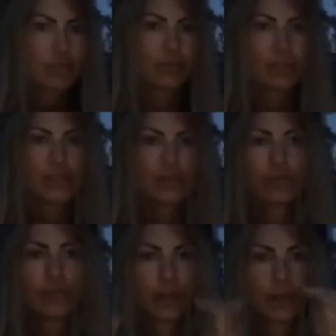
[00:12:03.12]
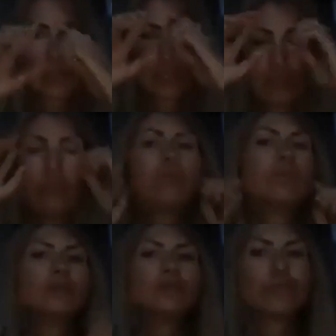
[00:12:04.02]
to raise your frequency if you
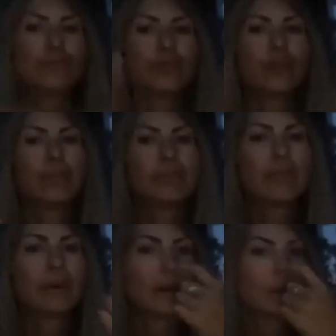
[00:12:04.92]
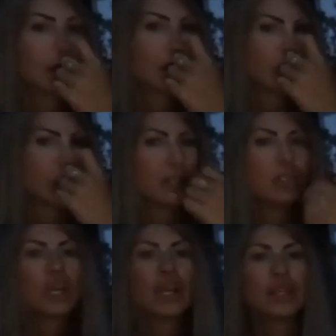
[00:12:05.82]
want to flip the paradigm and
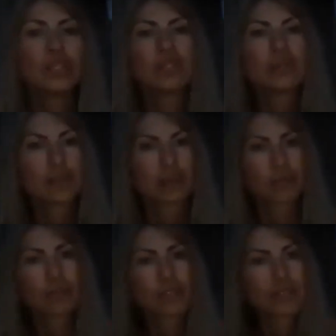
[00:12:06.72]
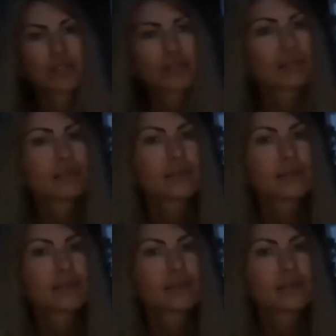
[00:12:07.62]
change the circumstances.